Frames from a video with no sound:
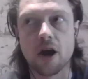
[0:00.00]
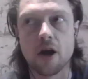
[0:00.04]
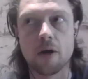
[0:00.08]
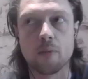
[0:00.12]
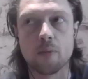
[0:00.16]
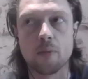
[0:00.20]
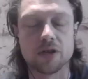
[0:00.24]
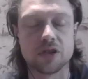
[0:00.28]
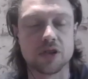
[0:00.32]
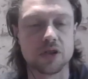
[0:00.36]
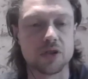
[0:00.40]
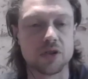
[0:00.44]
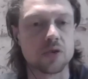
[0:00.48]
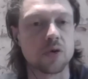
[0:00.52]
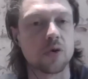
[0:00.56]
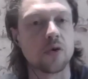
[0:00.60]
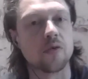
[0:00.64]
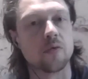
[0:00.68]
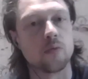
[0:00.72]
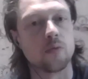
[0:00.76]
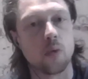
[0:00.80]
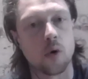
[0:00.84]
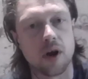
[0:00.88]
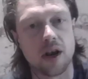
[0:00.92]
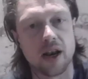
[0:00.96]
which is sort
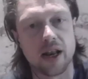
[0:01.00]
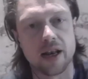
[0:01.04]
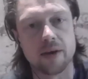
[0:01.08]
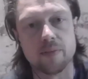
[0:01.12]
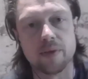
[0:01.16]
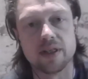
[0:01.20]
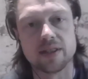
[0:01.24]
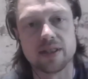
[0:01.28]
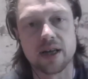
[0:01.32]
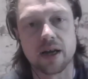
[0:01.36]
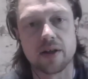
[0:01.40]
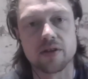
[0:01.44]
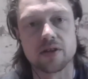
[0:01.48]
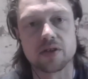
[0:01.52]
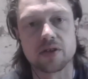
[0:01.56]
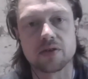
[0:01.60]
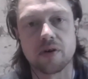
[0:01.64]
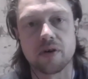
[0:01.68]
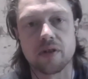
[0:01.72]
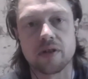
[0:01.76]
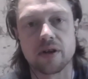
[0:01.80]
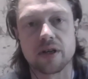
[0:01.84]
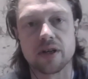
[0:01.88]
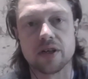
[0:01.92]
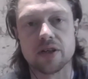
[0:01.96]
of what led me down the
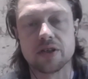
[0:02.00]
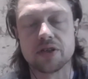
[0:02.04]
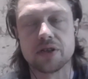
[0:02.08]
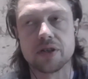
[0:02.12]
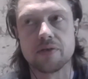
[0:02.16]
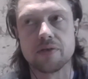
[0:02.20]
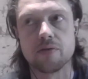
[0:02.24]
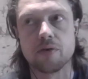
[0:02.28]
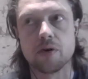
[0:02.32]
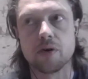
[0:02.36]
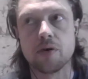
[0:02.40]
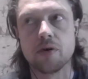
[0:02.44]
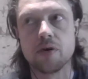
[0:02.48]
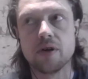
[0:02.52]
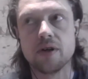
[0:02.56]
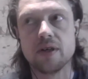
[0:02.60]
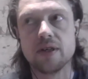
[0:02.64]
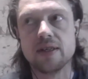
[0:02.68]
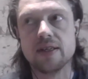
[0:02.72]
strength and conditioning route.